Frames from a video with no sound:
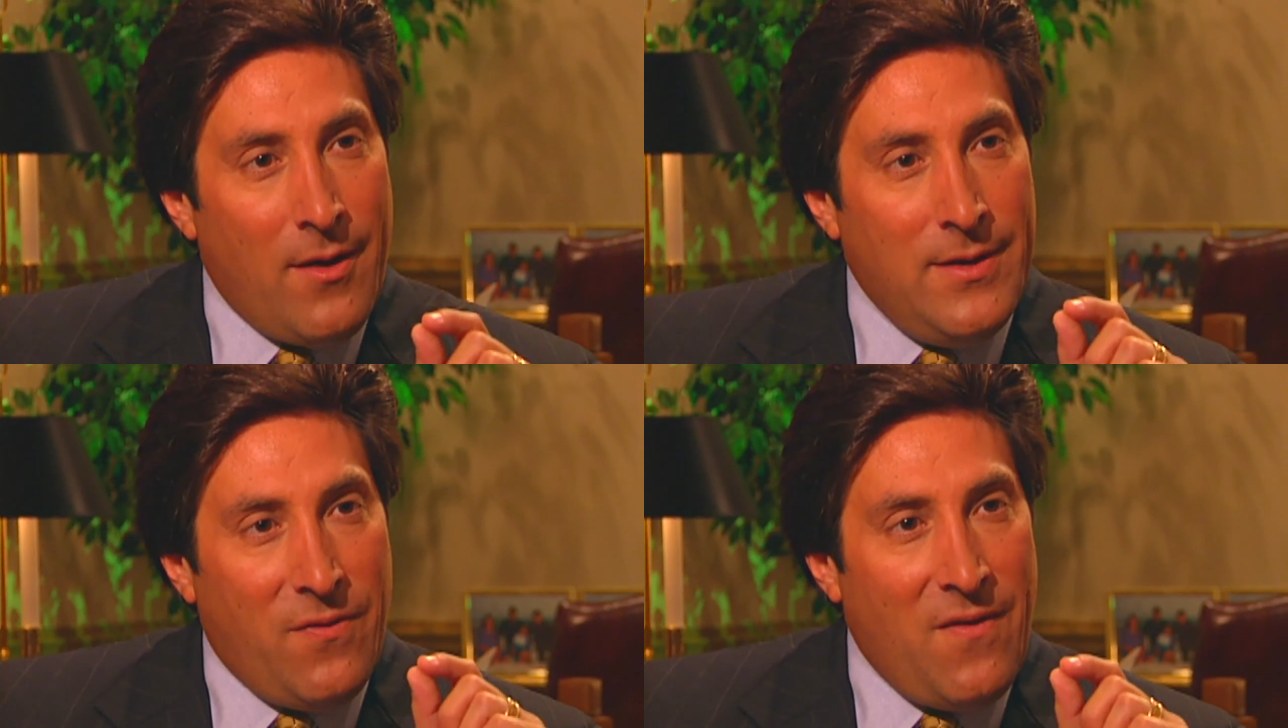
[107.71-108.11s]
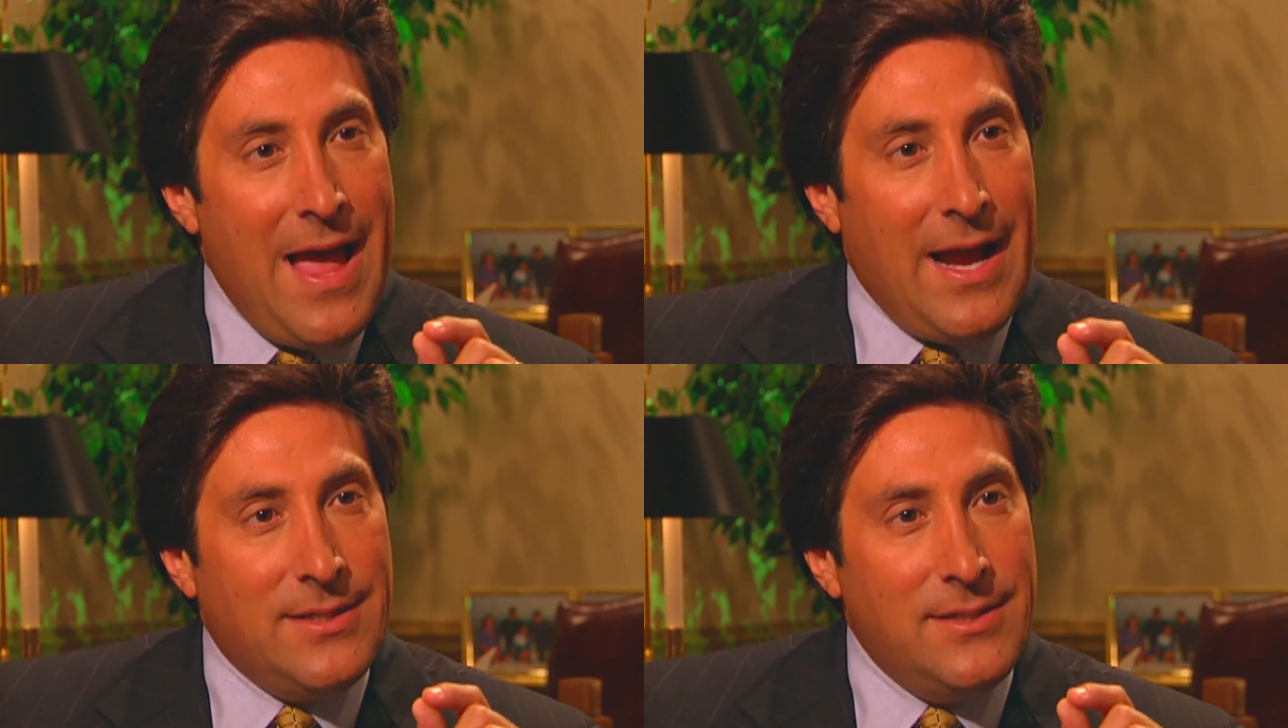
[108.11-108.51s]
in
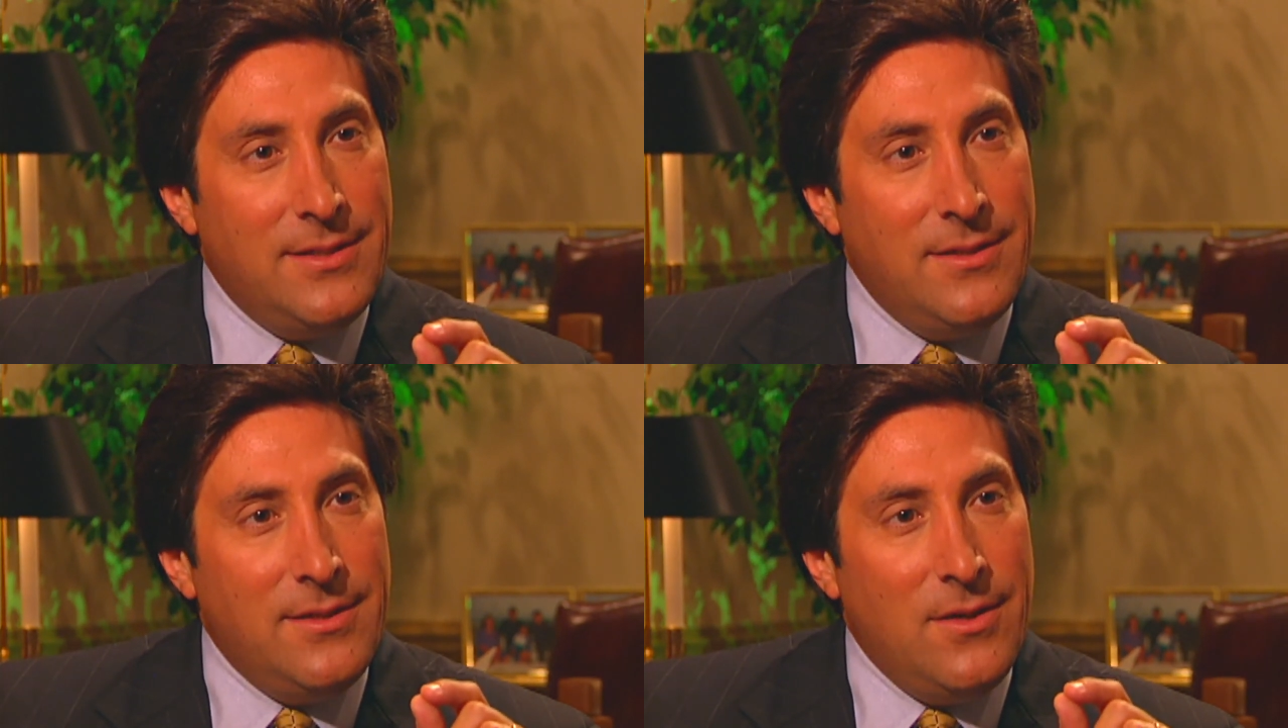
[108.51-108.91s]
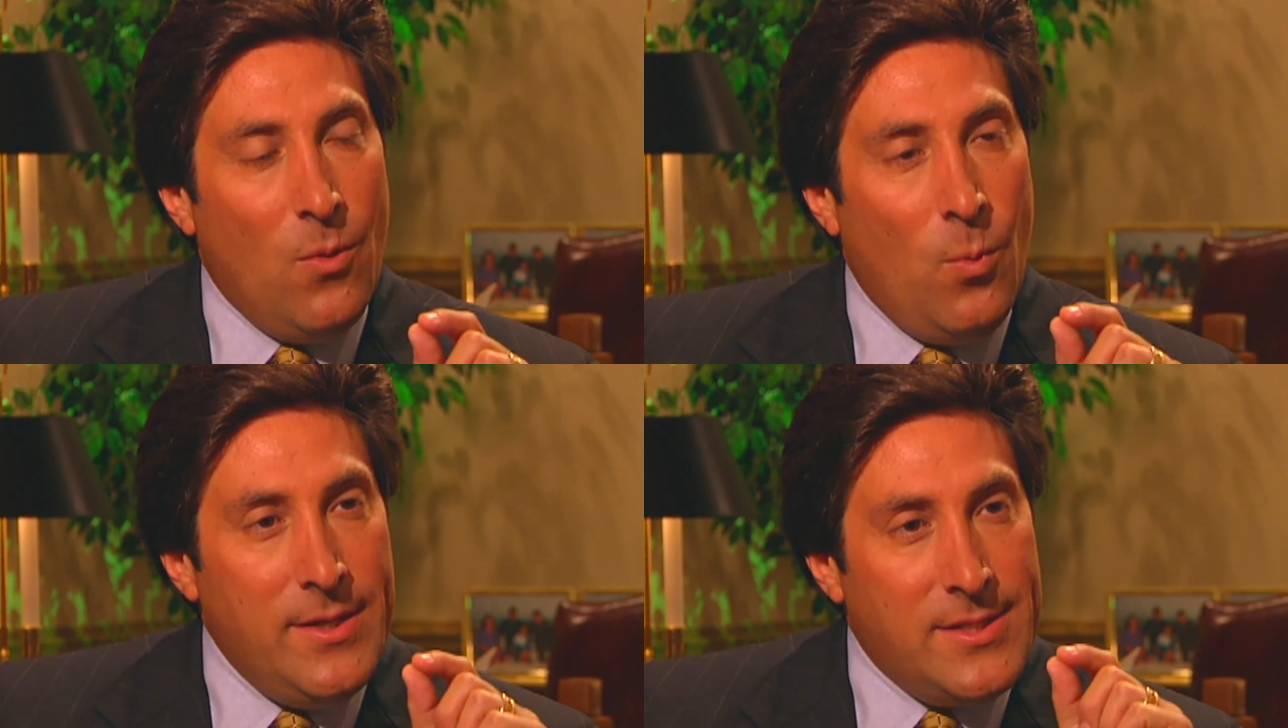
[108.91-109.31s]
fact,
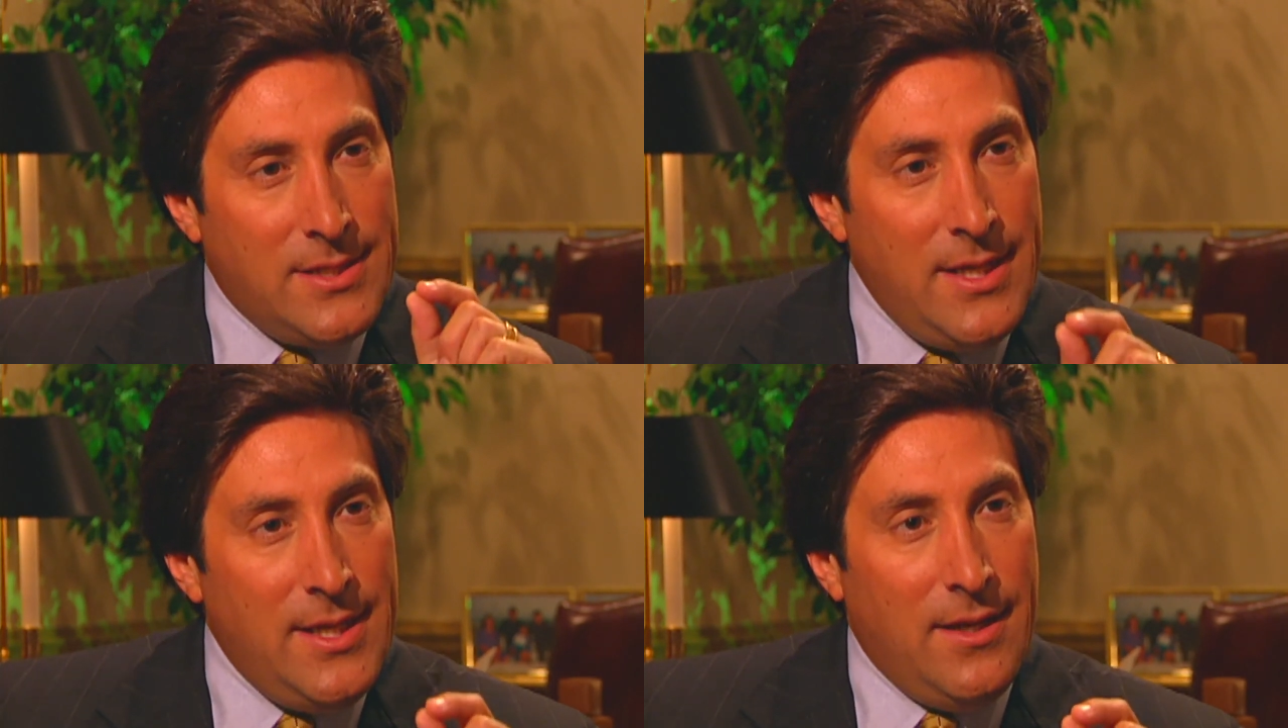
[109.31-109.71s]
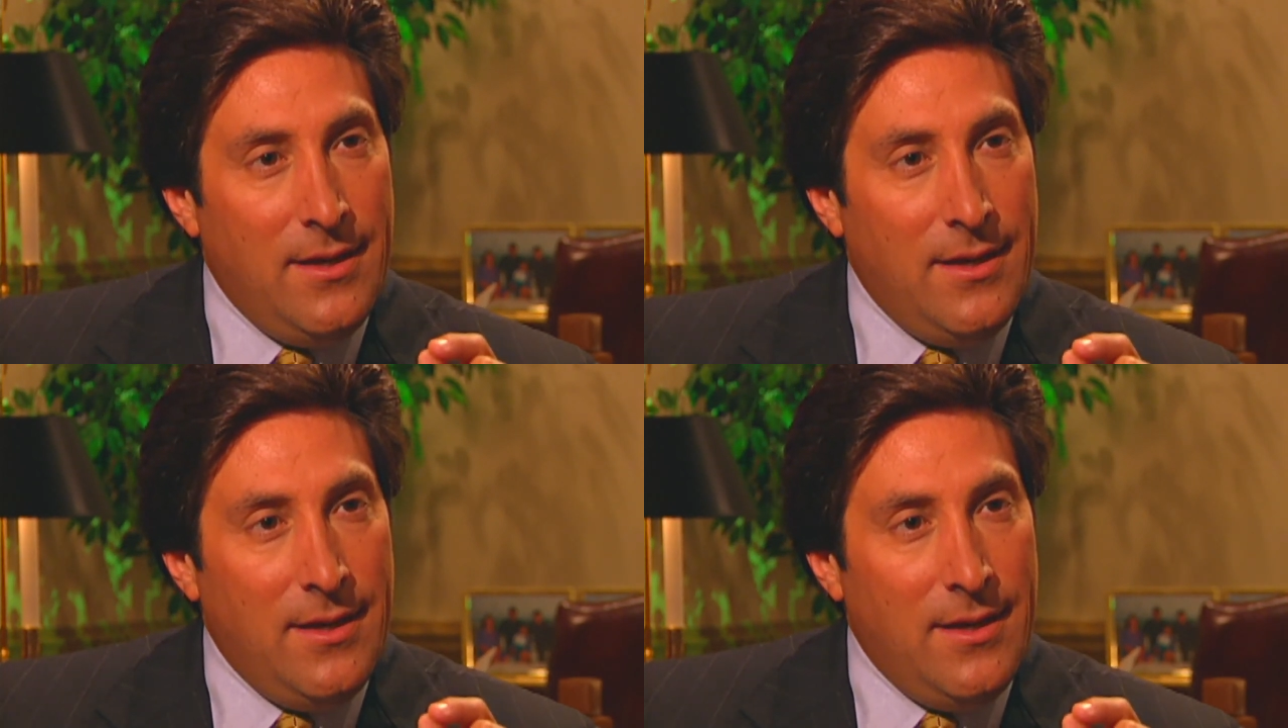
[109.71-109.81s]
we see